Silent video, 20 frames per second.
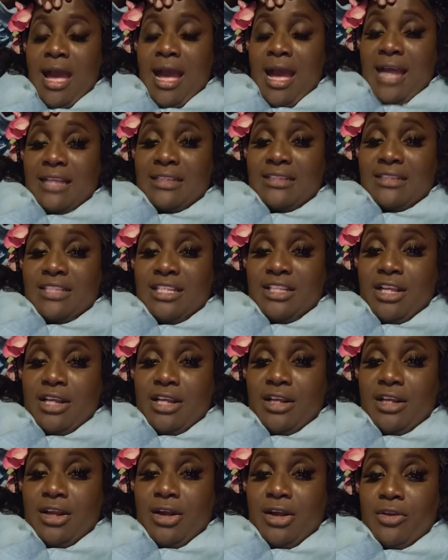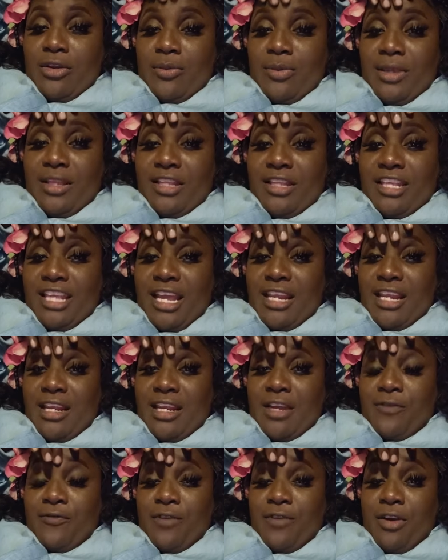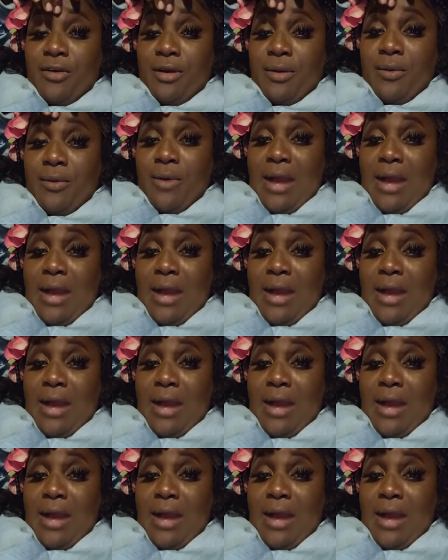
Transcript: Auntie Donna going to be in Canada for a